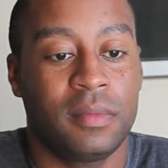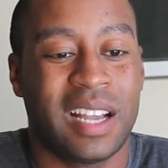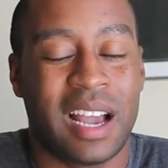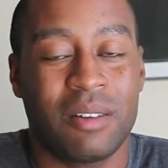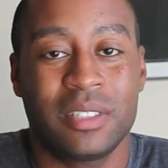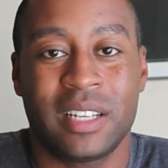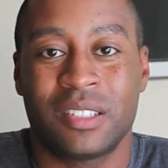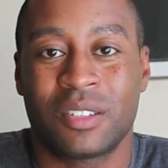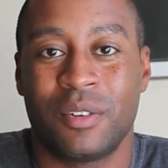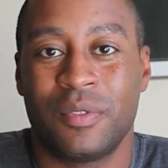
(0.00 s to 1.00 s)
I would say
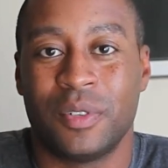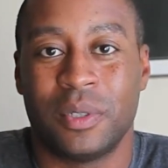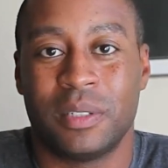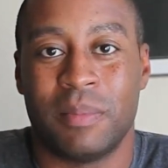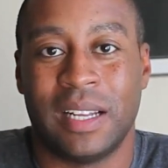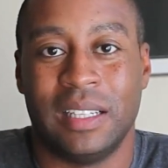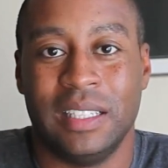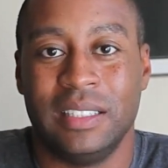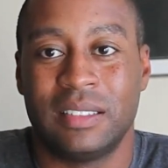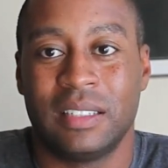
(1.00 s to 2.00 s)
soul food is my
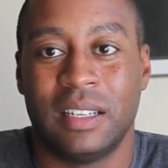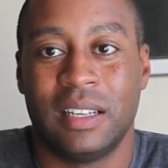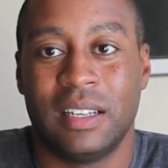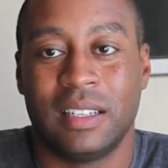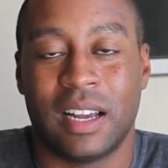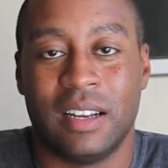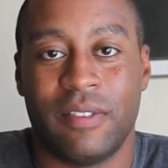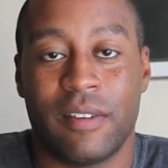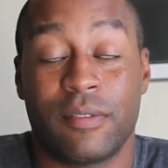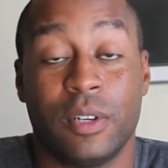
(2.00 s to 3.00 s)
least kind of
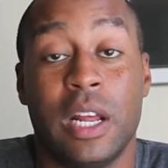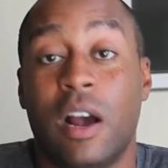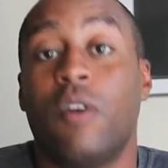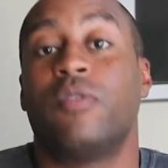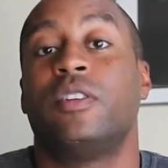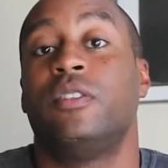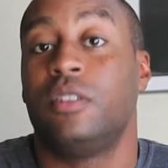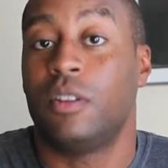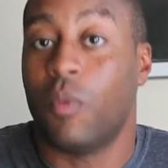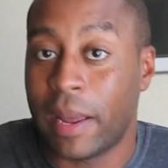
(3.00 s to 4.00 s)
favorite food. Oh, for
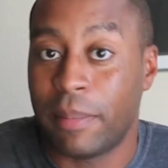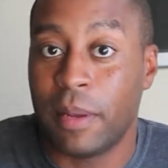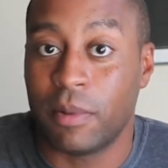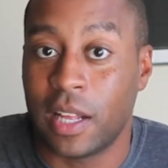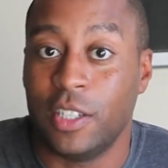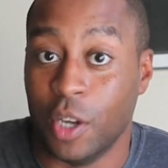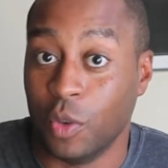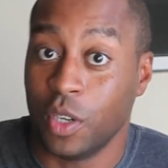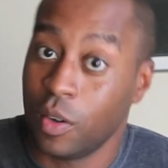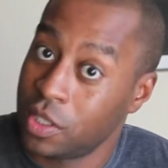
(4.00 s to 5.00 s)
the white people that don't
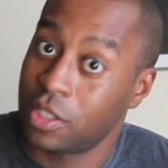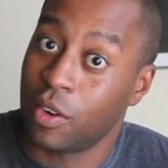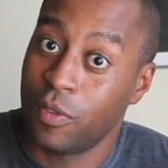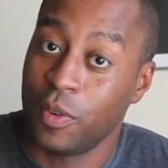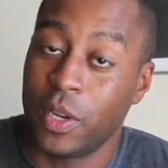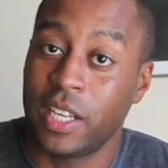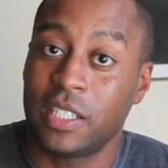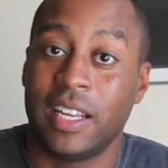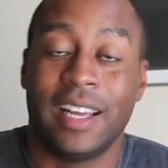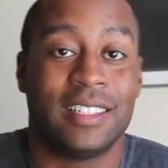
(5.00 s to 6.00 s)
know what soul food
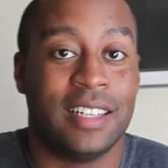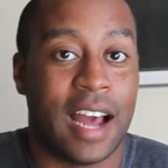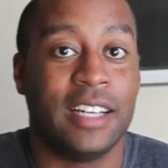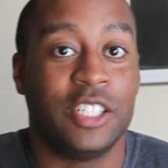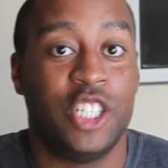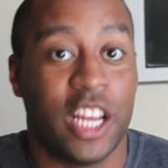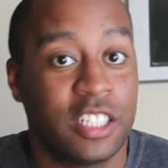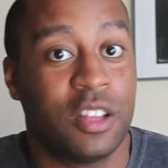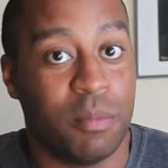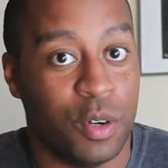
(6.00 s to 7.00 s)
is, it's not
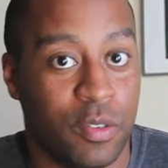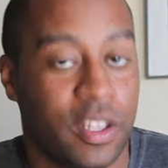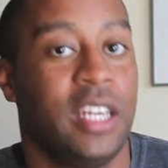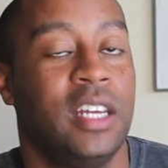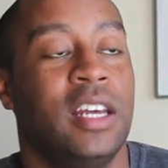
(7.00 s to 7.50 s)
just the movie.